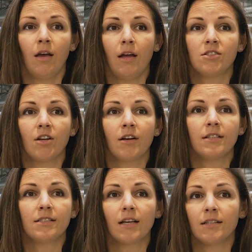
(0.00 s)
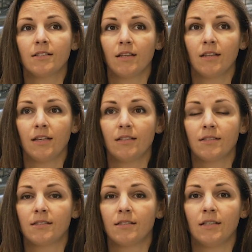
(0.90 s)
and started discussing
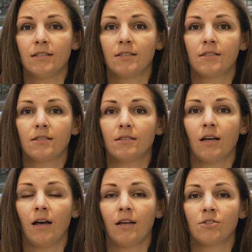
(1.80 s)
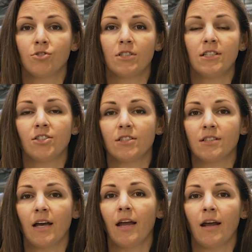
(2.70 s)
these strategic
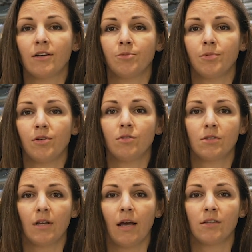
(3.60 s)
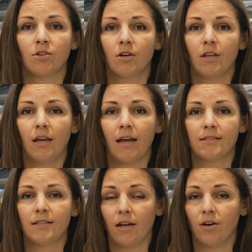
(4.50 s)
design attributes as early
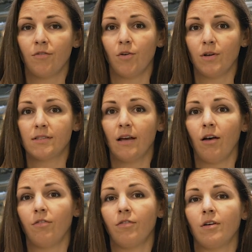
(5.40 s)
as the interview itself.